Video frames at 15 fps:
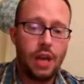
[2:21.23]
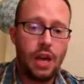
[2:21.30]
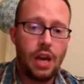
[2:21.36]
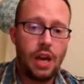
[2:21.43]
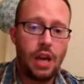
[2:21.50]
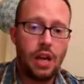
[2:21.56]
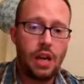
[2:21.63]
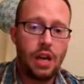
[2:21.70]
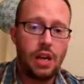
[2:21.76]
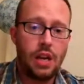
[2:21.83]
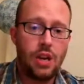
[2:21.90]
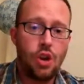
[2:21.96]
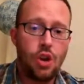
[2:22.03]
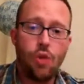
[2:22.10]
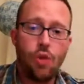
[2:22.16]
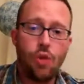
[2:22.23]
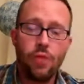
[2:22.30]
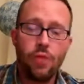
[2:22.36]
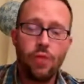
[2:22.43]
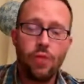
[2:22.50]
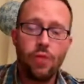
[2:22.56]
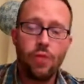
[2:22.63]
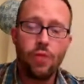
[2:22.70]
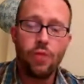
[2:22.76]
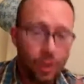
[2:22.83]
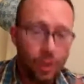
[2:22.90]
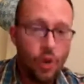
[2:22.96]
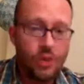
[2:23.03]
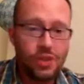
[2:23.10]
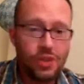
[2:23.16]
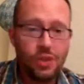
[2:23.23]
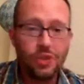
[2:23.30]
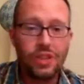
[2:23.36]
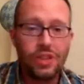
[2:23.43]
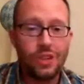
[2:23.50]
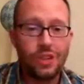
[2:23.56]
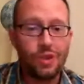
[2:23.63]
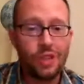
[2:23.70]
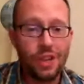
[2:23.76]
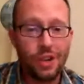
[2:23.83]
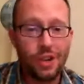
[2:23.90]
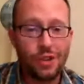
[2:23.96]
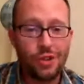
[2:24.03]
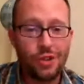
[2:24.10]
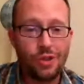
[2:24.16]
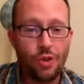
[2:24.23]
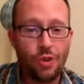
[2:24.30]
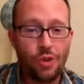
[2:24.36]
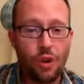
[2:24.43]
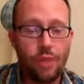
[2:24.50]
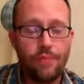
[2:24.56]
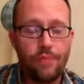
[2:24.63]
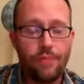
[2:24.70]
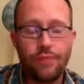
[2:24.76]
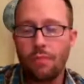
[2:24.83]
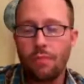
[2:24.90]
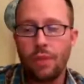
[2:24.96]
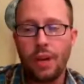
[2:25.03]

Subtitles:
Okay, and only one student can do a liquor store,